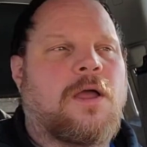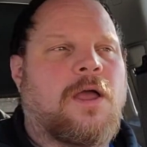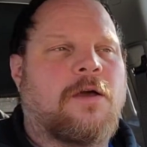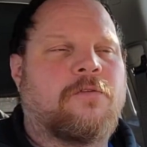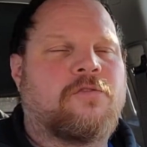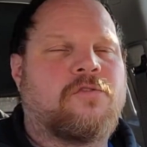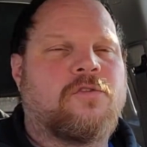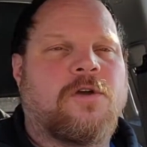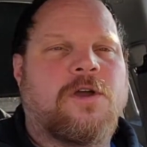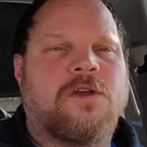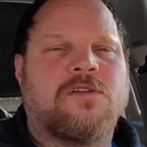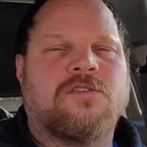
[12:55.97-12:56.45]

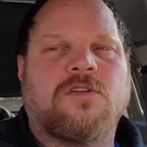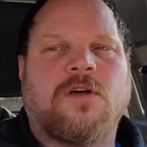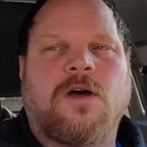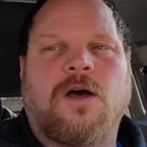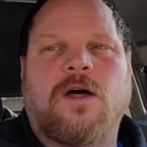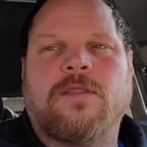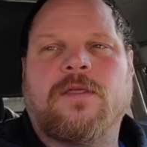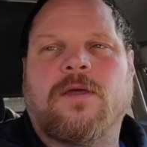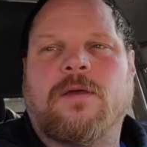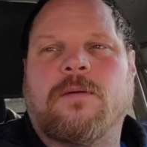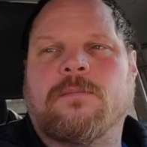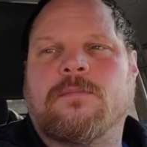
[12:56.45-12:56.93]
after I
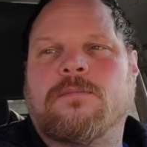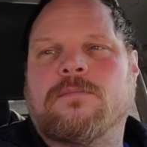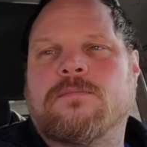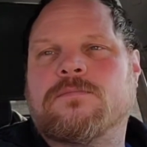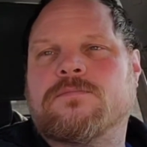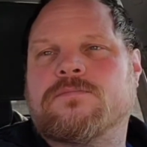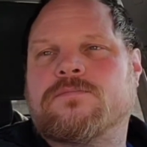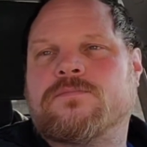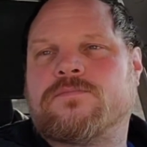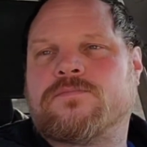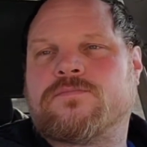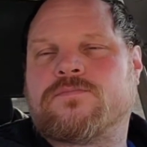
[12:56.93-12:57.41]
saw them,
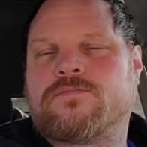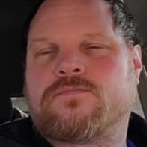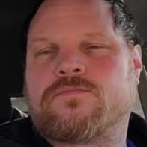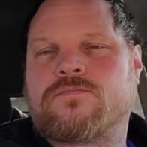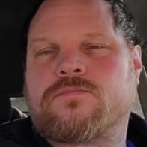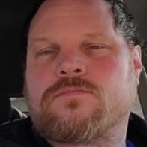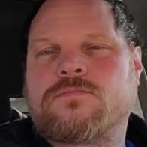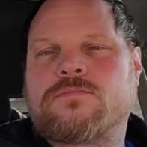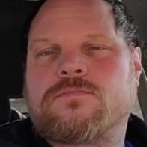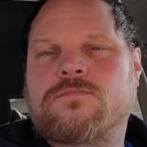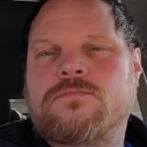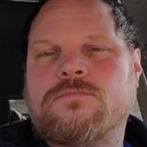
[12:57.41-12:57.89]

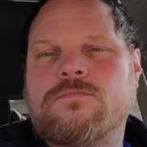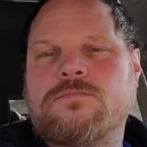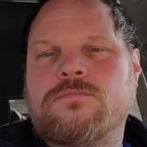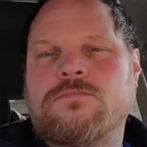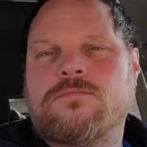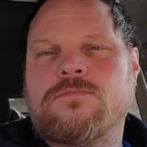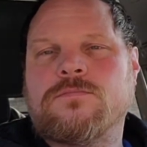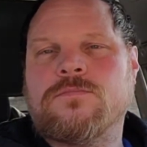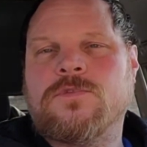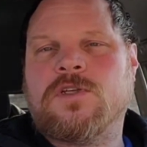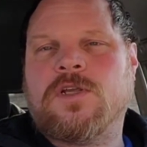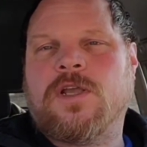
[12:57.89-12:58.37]

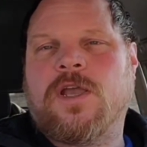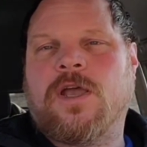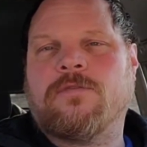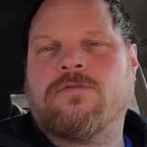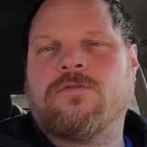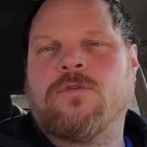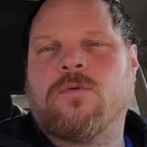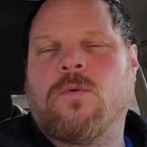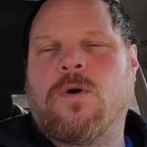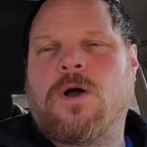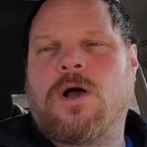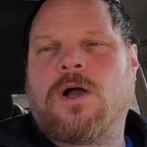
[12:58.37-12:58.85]

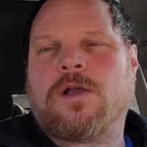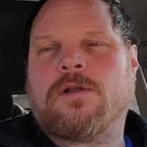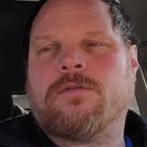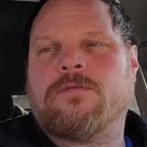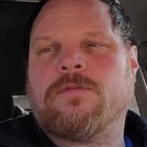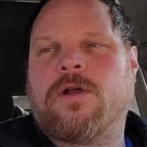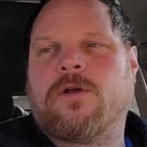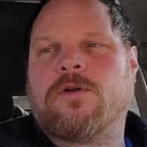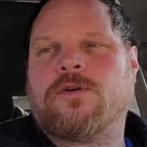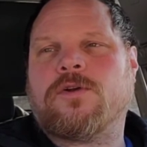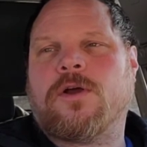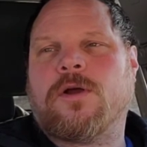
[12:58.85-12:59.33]
after walking
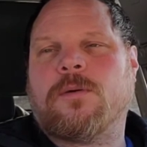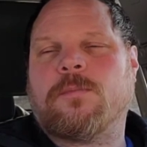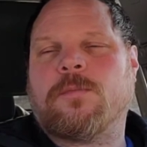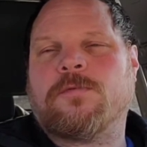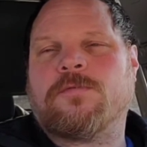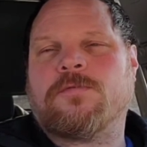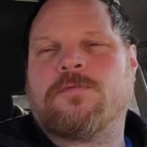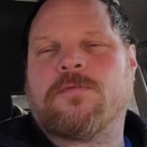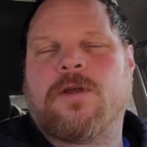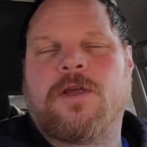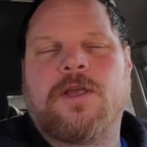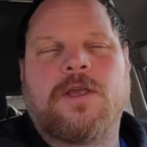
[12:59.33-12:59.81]
around
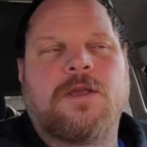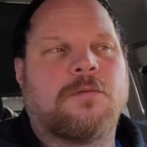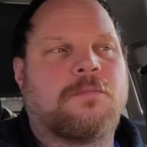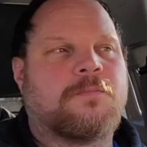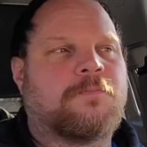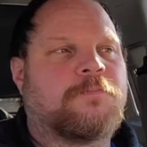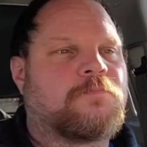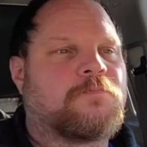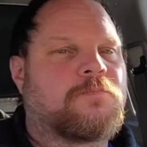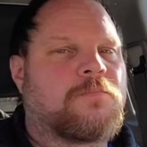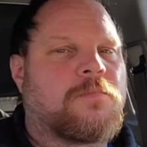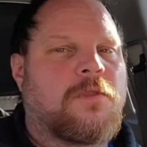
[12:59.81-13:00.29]
Harbor Freight,
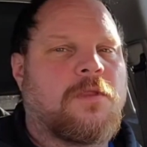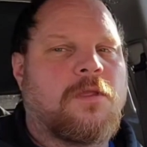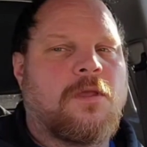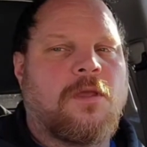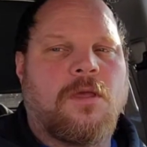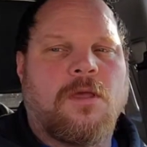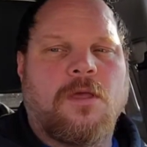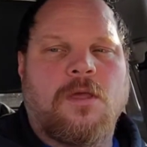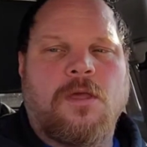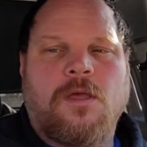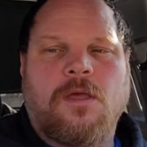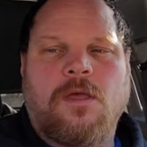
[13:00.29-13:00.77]

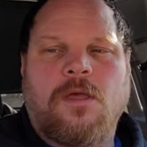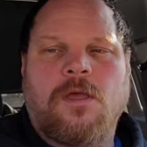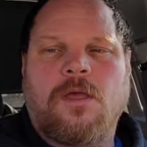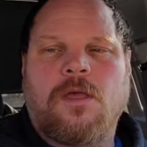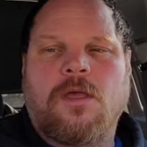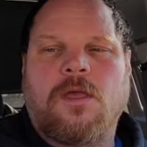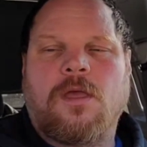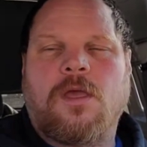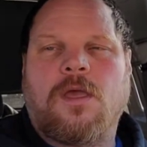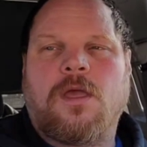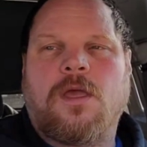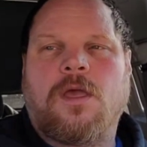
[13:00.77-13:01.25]

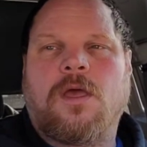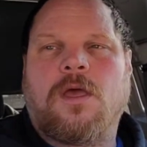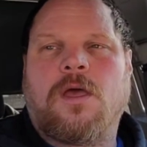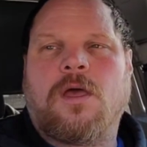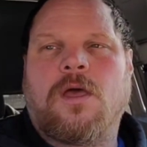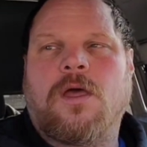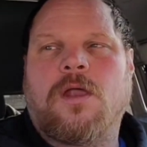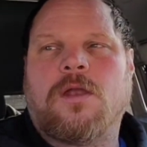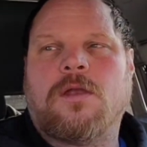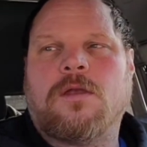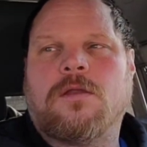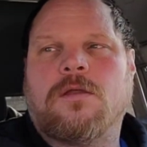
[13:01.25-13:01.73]

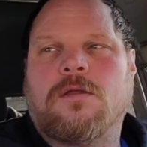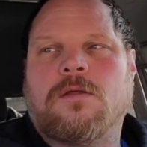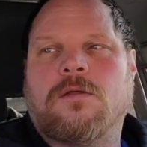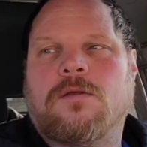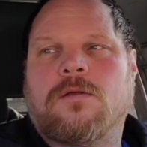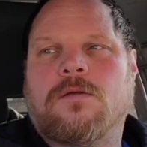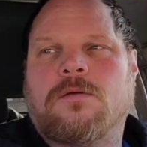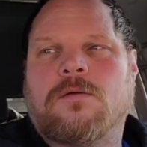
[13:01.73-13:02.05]
and